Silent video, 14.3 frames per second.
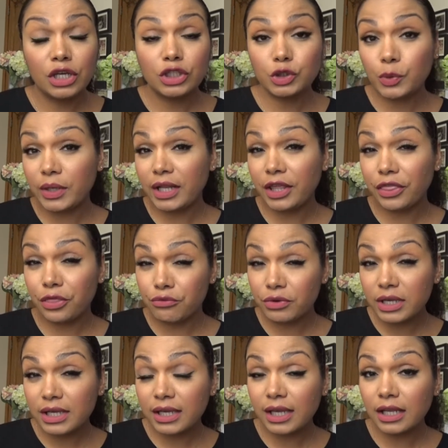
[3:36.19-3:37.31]

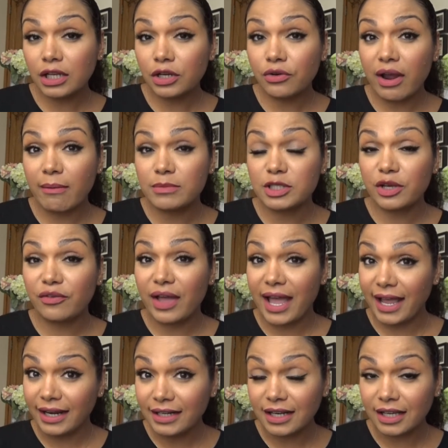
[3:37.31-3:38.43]
23 kilograms of
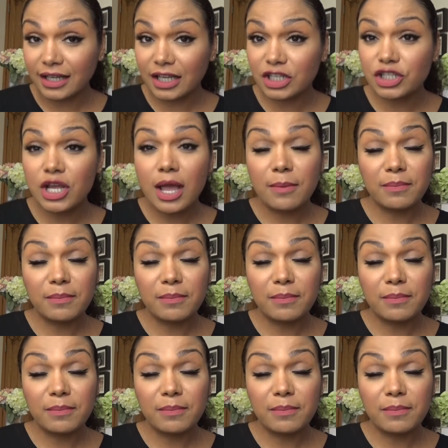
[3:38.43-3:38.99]
hand luggage.